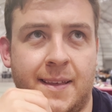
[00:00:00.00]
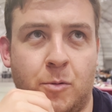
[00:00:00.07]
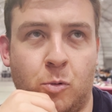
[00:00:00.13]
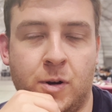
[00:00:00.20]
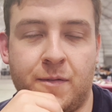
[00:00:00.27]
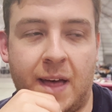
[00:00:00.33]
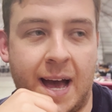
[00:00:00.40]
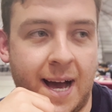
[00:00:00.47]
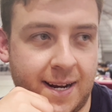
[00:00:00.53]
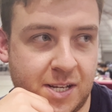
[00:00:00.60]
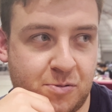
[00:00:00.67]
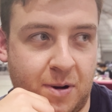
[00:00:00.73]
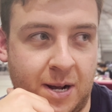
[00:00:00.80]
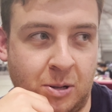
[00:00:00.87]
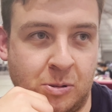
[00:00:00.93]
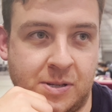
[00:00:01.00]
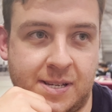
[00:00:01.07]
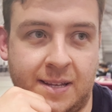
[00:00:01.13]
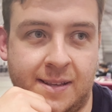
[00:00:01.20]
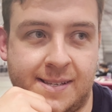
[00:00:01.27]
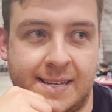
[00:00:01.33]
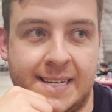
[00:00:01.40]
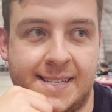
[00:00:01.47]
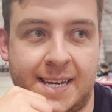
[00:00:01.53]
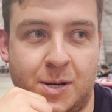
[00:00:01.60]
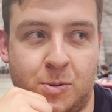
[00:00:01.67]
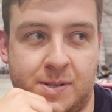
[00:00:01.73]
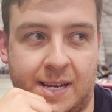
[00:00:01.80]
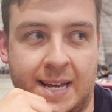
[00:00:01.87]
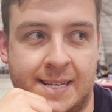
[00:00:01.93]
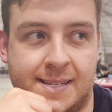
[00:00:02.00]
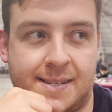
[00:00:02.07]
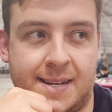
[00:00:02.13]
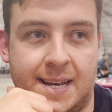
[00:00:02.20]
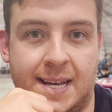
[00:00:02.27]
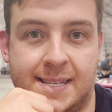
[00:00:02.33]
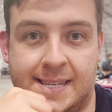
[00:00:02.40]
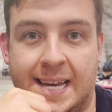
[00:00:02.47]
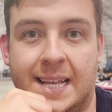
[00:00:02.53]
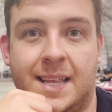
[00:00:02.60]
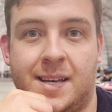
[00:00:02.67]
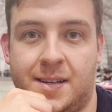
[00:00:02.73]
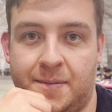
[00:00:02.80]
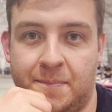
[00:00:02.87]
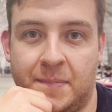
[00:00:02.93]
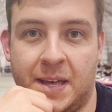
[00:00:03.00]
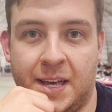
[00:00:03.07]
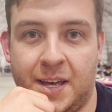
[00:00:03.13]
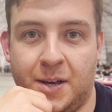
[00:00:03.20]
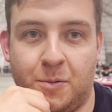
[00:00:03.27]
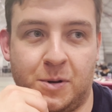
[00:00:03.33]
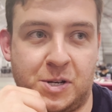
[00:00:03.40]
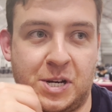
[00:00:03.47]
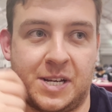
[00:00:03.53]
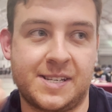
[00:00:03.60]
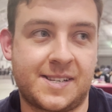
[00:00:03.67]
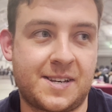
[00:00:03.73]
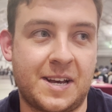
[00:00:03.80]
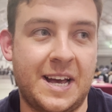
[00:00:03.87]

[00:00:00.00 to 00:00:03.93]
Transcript: one of the hardest rounds in CC was against Azalea, which is